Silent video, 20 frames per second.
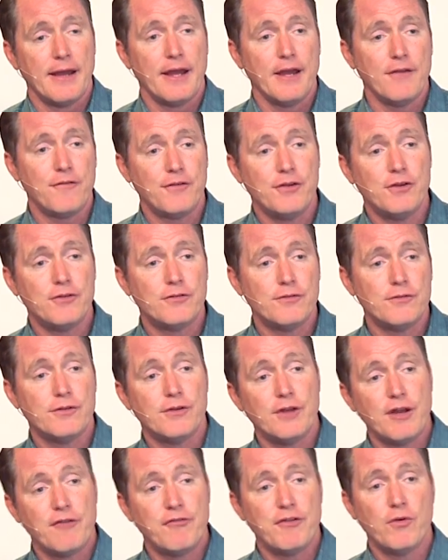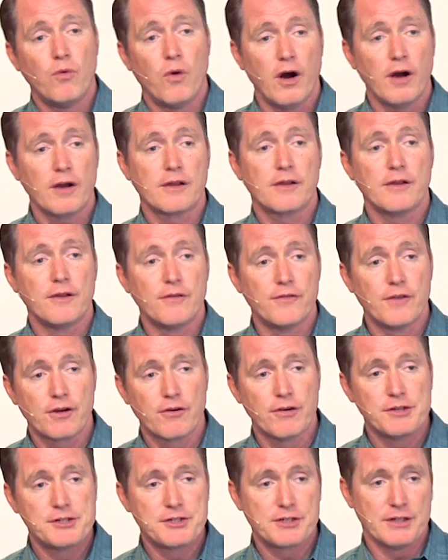if you walk the
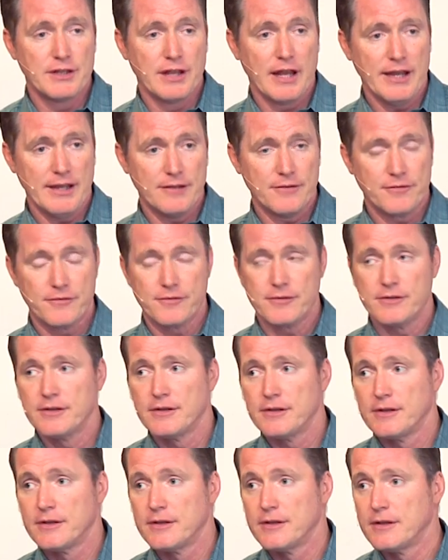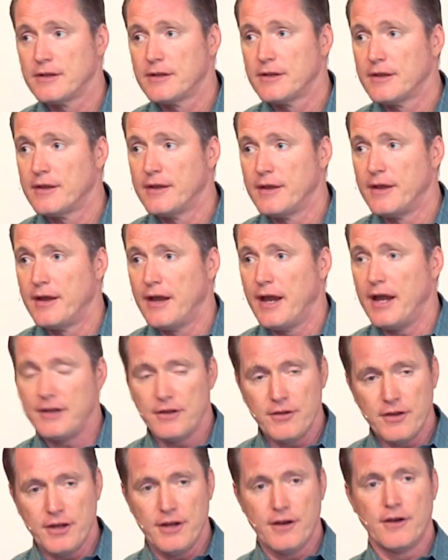Christian life and
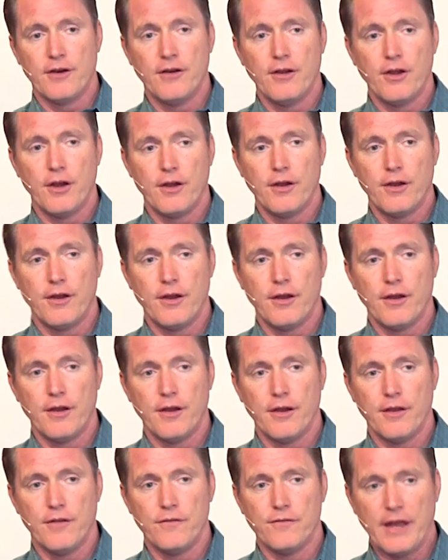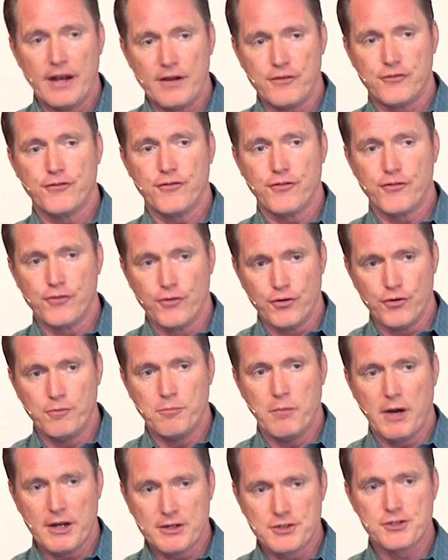you hear that it's through
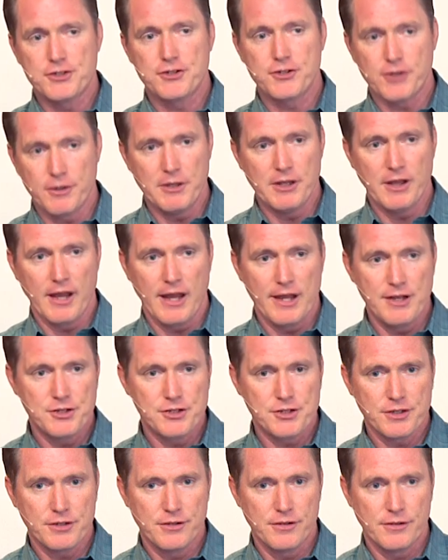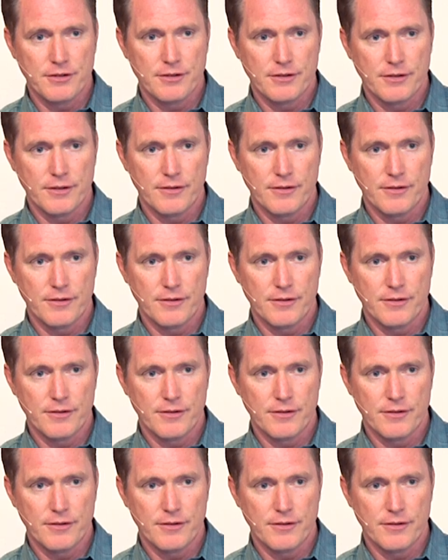much tribulation,